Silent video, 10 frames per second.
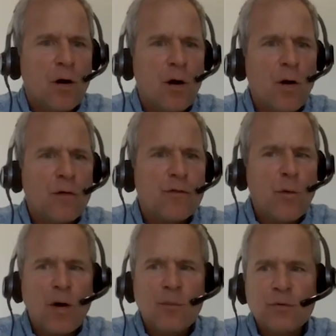are
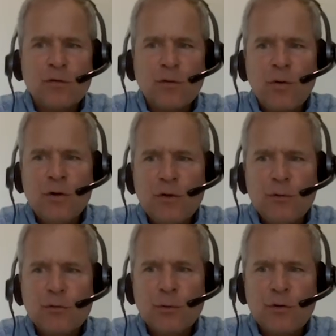for, I'm just going to
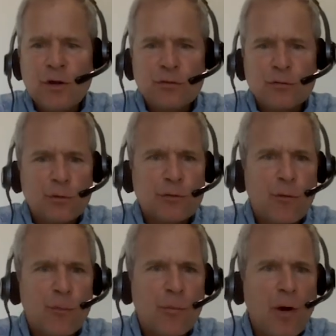use your initials
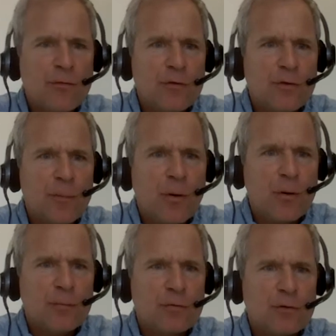for privacy
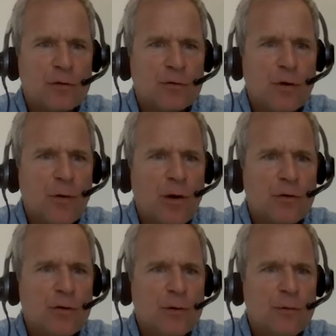purposes, so
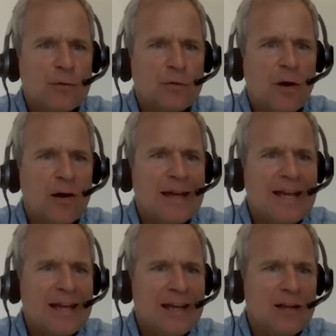I'll use uh,
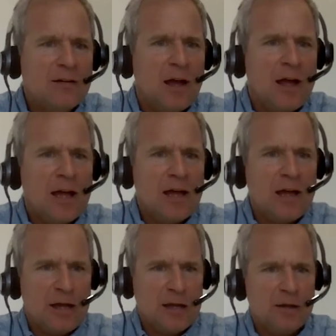
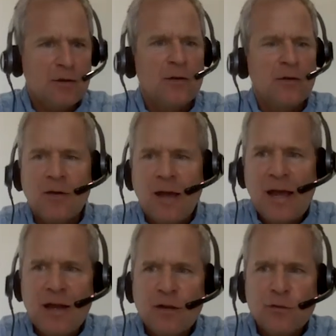NA.
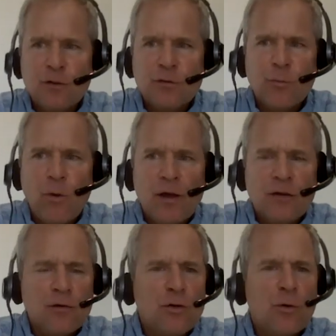And I just
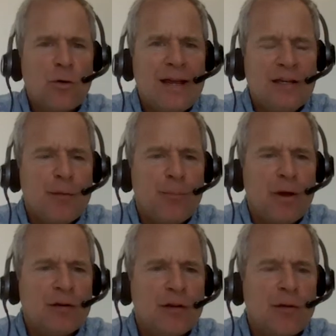read your
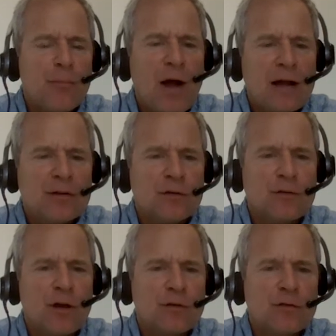independent
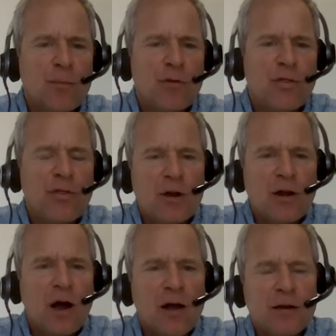practice test number
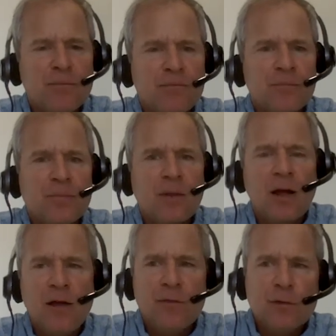39,
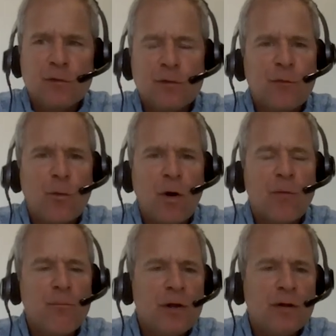and this is for
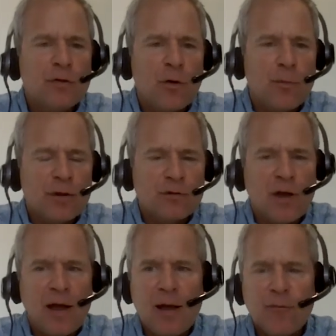our midterm
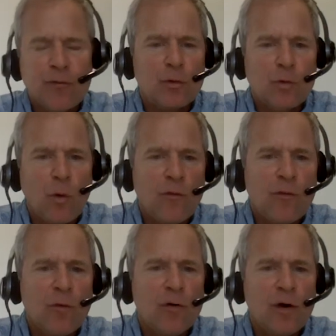exam for
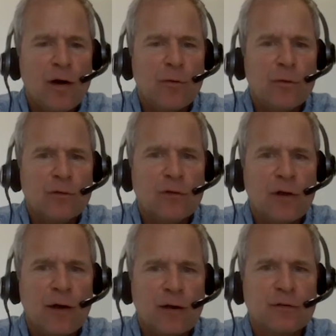TOEFL level
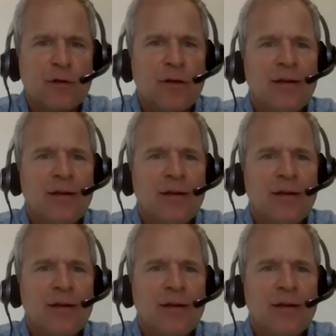6.